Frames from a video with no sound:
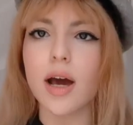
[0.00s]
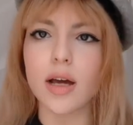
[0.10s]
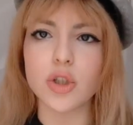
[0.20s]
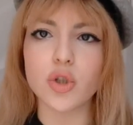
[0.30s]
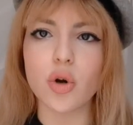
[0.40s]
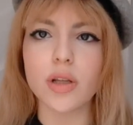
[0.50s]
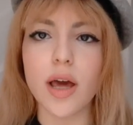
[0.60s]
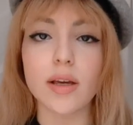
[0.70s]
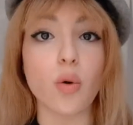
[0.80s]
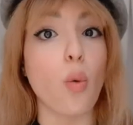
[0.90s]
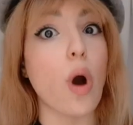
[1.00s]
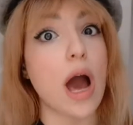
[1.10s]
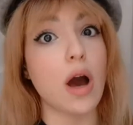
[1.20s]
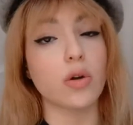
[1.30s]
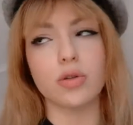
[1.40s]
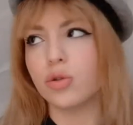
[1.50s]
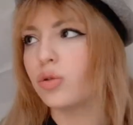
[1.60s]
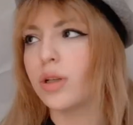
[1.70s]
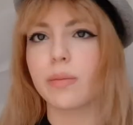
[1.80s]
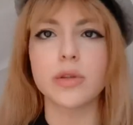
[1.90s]
you're like, wow,
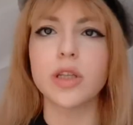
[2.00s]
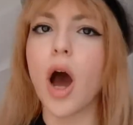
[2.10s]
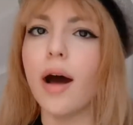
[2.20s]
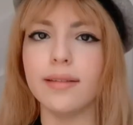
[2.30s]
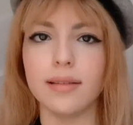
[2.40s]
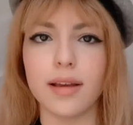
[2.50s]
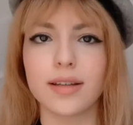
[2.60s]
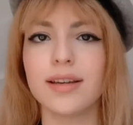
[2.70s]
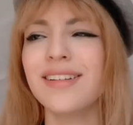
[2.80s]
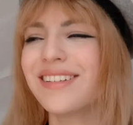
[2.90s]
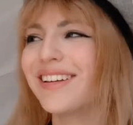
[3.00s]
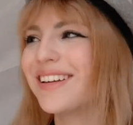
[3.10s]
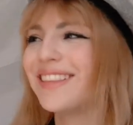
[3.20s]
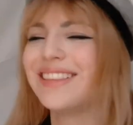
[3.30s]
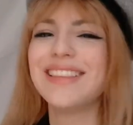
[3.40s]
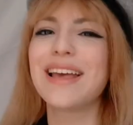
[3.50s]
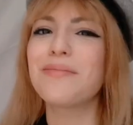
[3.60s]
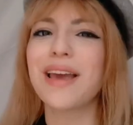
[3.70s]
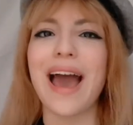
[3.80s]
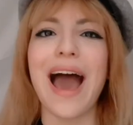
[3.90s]
dude, I'm done. Like, let
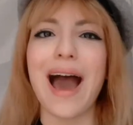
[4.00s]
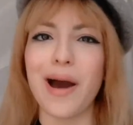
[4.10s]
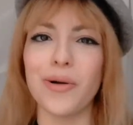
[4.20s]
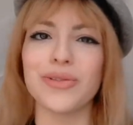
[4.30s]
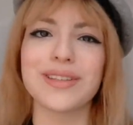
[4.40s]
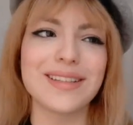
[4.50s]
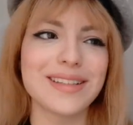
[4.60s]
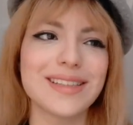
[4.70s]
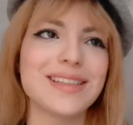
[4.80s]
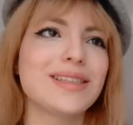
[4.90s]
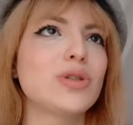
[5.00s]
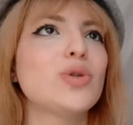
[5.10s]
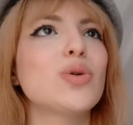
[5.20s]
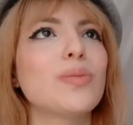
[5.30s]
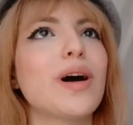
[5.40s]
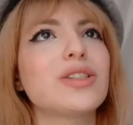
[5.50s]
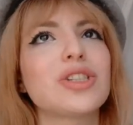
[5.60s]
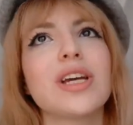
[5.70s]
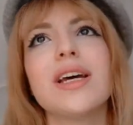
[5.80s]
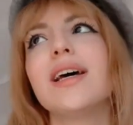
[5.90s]
me out. This is too
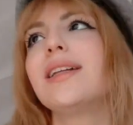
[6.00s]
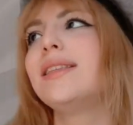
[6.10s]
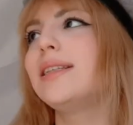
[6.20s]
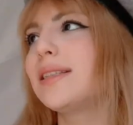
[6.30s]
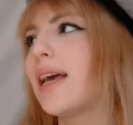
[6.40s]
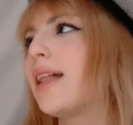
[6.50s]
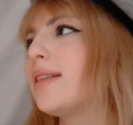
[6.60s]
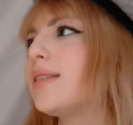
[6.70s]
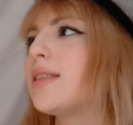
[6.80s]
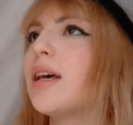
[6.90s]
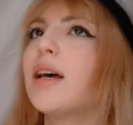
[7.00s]
much details.